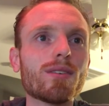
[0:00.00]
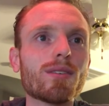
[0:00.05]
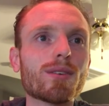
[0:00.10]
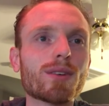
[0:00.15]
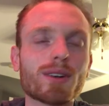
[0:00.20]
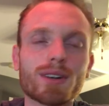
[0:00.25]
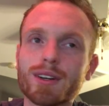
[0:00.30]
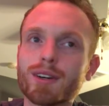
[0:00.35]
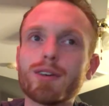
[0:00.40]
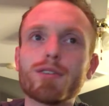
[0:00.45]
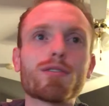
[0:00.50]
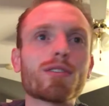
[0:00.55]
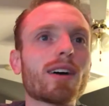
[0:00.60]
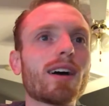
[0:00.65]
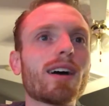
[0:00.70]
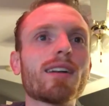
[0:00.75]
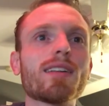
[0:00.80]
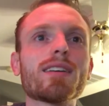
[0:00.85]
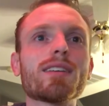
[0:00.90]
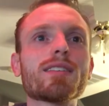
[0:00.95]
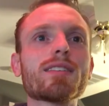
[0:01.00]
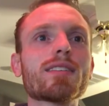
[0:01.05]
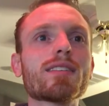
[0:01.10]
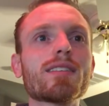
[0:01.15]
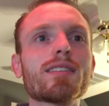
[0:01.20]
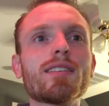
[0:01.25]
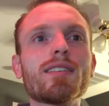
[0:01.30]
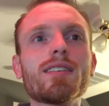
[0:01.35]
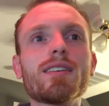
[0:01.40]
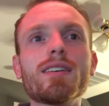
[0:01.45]
we're gonna go for Alice,
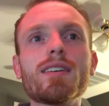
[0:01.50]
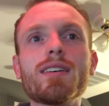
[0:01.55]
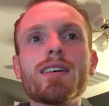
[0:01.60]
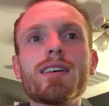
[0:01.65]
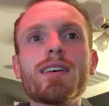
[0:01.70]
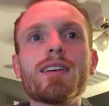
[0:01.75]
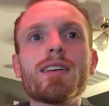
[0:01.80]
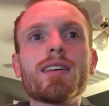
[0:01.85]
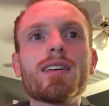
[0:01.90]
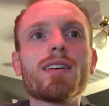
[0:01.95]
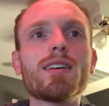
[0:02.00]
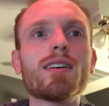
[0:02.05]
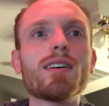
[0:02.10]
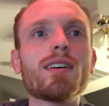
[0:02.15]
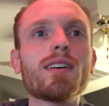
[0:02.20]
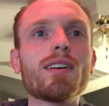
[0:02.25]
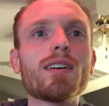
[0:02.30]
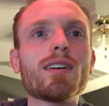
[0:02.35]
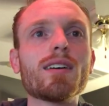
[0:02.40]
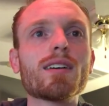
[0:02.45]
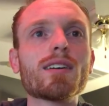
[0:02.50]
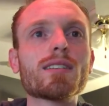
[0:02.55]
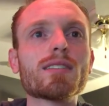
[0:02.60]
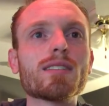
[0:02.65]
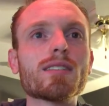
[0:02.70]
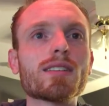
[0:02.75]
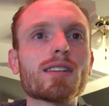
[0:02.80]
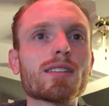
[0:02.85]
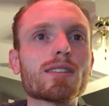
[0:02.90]
since